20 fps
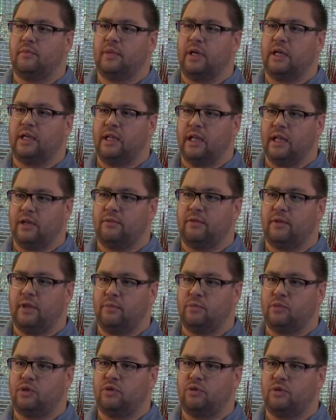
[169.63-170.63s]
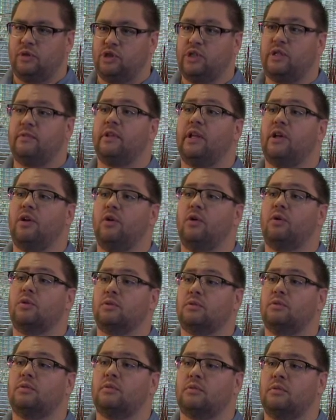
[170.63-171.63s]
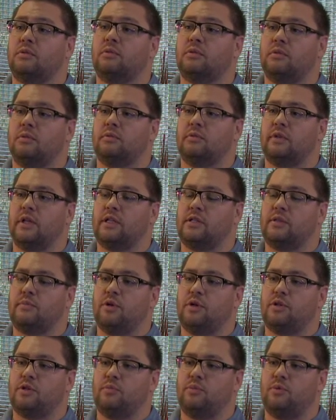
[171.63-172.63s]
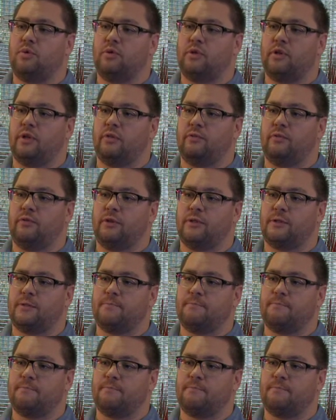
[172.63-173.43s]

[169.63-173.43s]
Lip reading: I'd like for them to achieve their goals. That's the most important thing for us.